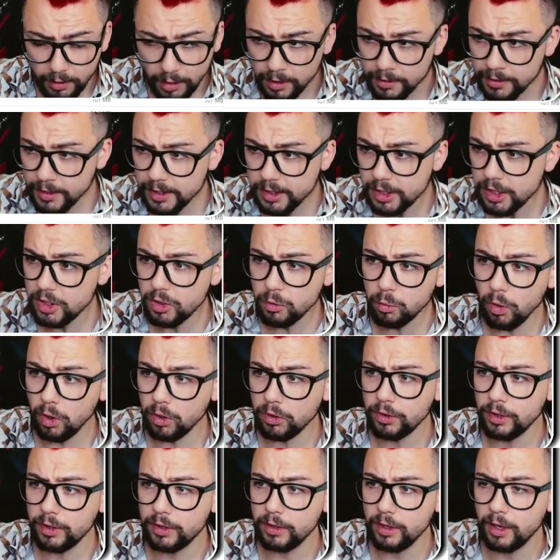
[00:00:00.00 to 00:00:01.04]
And this is the
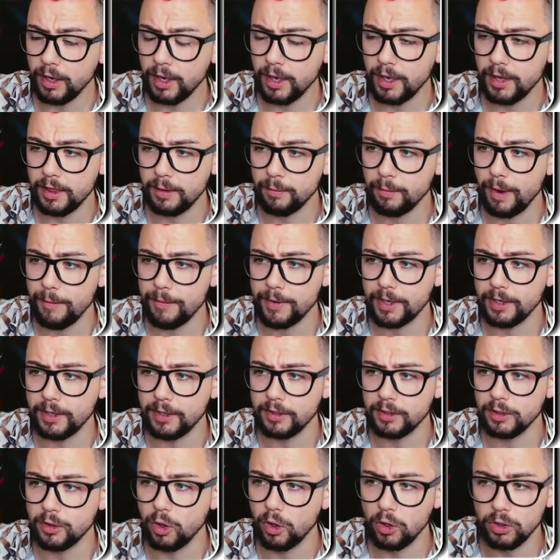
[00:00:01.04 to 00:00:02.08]
one where we
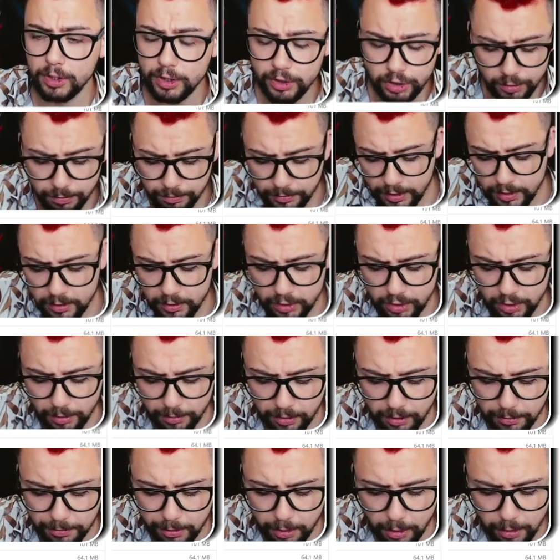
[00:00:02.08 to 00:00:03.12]
can call it something. So I'm
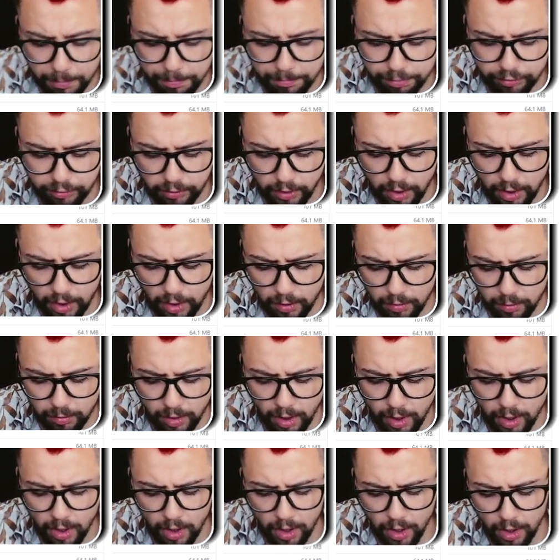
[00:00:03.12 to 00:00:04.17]
going to put Pro
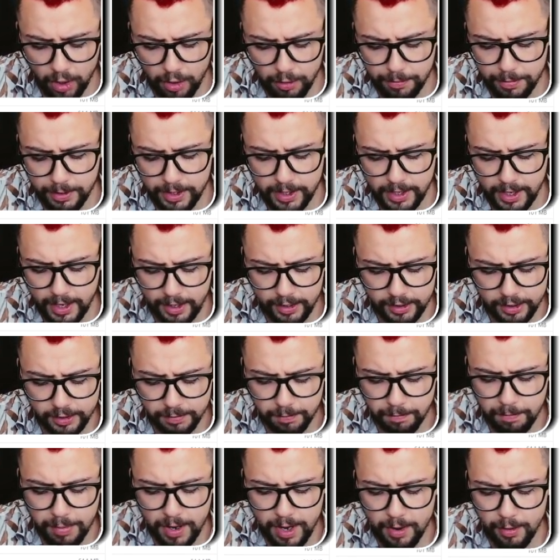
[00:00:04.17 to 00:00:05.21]
OBS
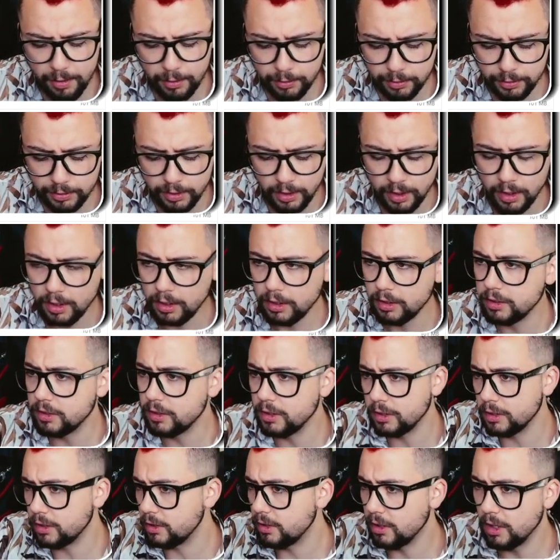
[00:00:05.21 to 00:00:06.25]
Build,
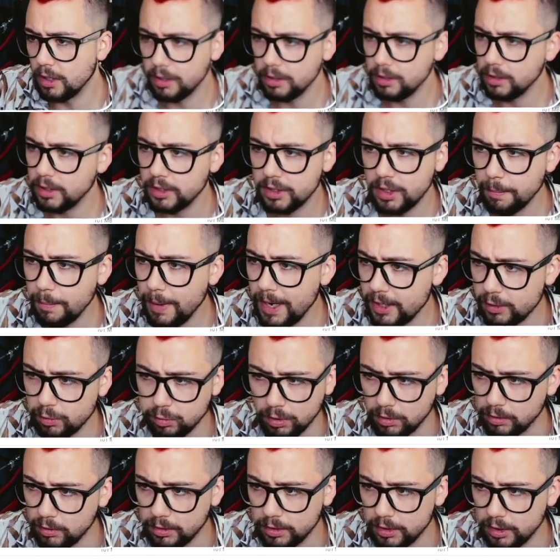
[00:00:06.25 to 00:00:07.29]
because it's the best
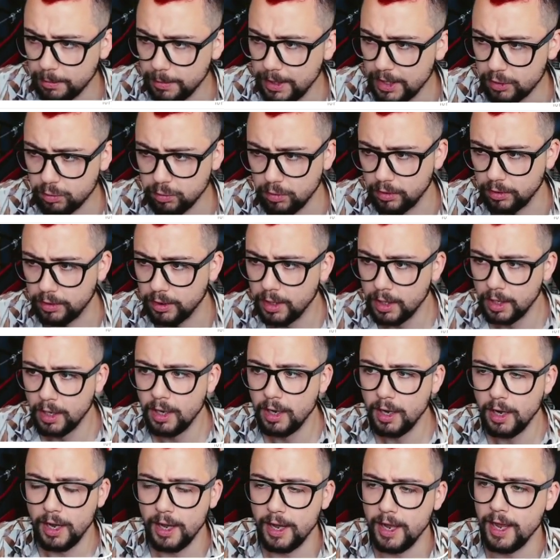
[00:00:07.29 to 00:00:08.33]
one. It's the best one.
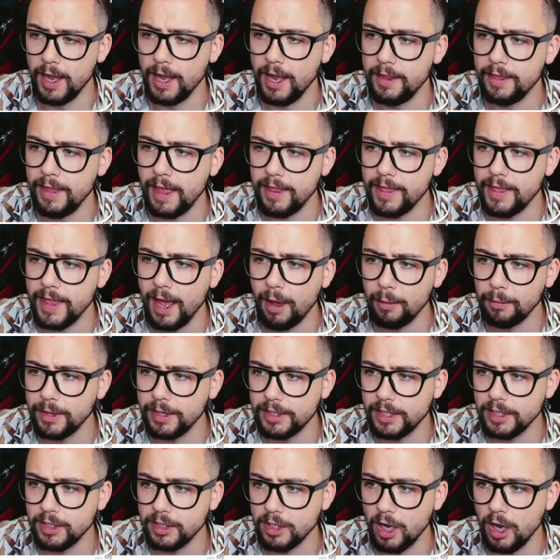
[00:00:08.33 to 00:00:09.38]
And then now
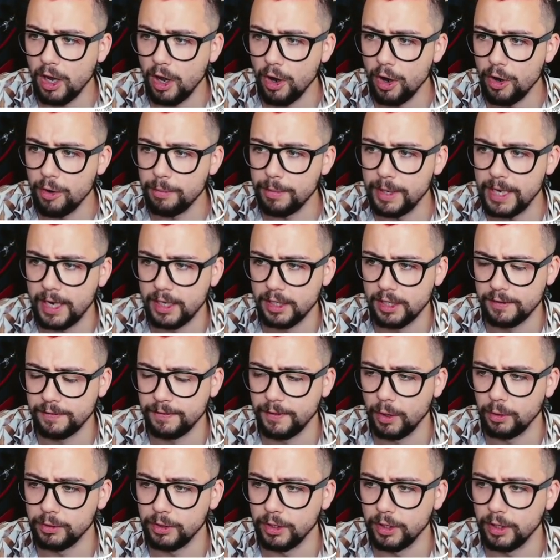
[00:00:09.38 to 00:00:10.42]
this is our OBS
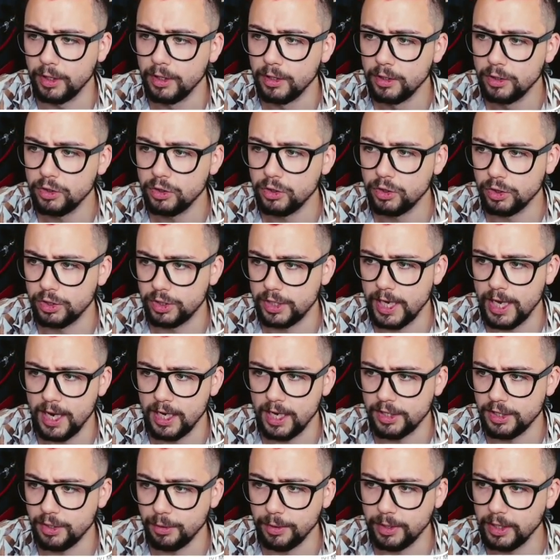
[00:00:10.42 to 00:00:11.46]
folder just
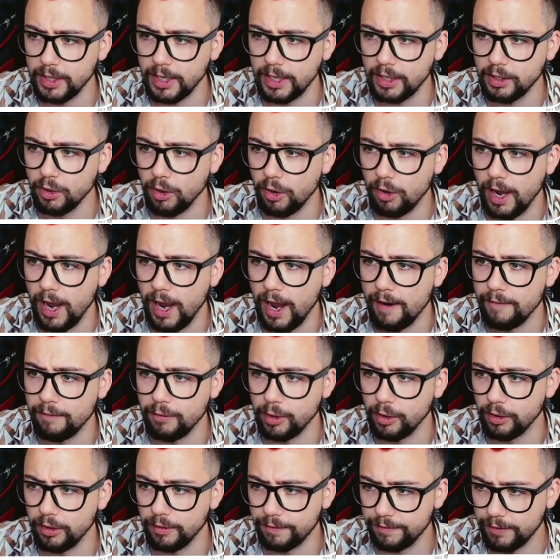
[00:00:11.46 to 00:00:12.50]
here. So we can ignore
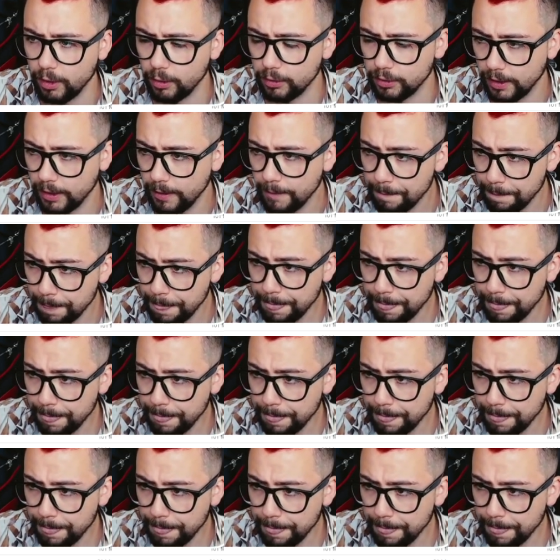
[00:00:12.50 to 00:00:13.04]
every other folder.